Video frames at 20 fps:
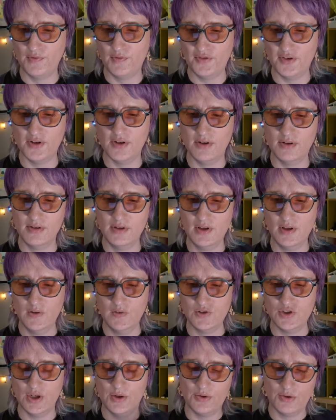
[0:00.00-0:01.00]
for
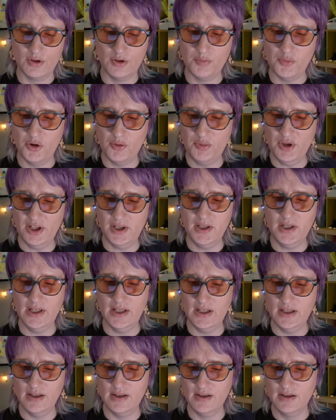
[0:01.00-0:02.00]
general
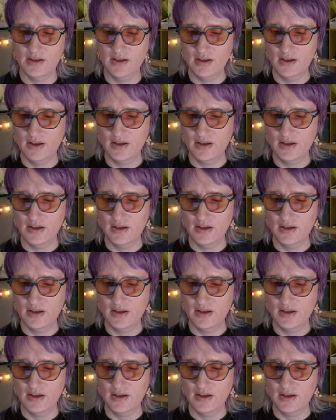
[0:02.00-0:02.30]
mobility,